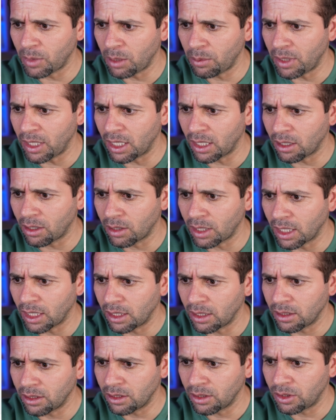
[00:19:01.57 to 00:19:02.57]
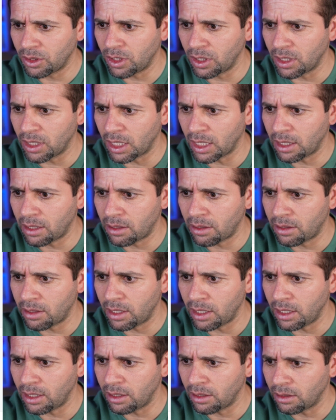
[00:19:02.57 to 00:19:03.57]
maybe like, okay, generate
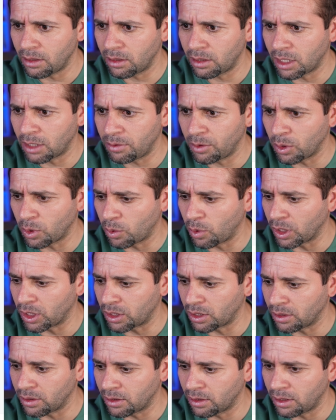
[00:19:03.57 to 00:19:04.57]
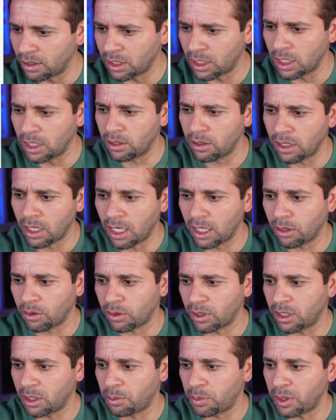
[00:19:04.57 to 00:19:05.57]
3 interview questions. This is, I
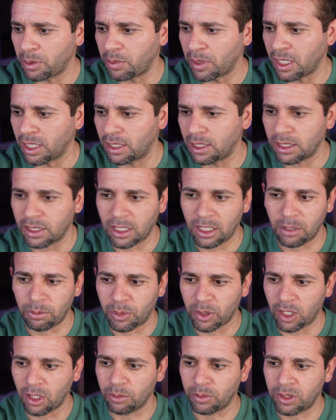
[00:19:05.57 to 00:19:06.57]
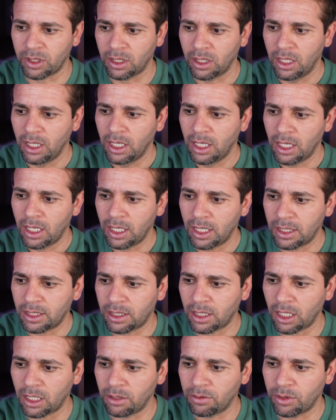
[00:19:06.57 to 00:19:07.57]
already prepared this kind of prompts. Let's
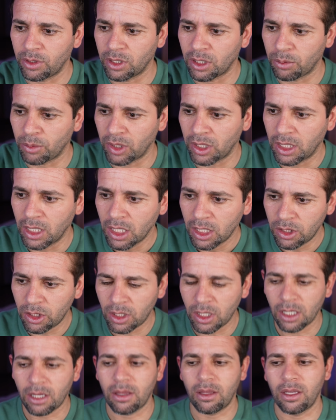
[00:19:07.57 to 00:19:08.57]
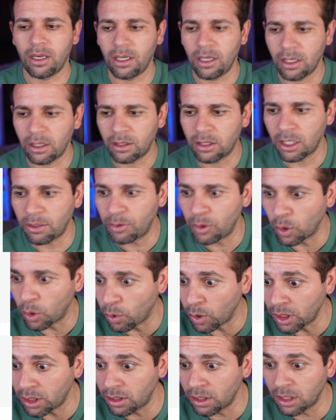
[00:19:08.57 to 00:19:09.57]
say, for example, generate 3 interview
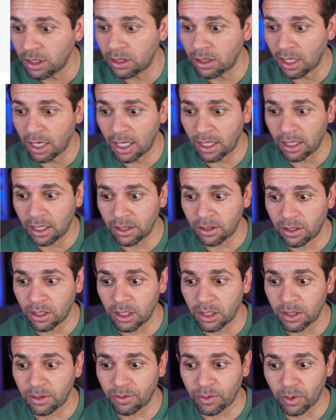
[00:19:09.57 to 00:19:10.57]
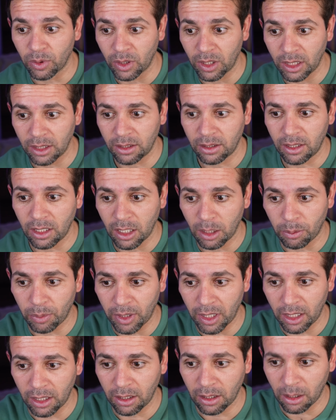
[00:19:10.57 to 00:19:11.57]
questions and answers for candidate
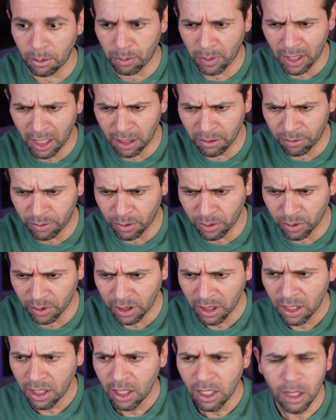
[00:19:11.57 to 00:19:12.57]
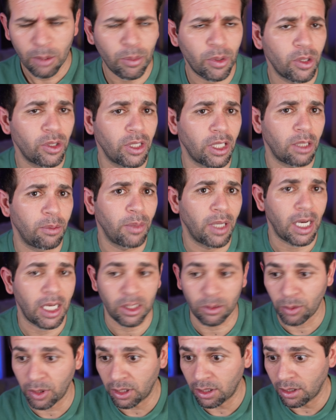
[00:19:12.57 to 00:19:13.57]
applying for project
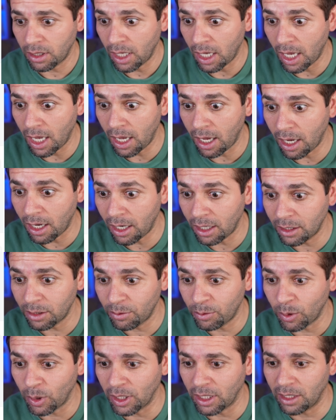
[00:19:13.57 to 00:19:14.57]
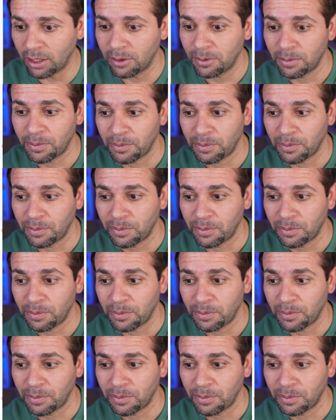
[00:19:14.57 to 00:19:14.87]
management. And voila.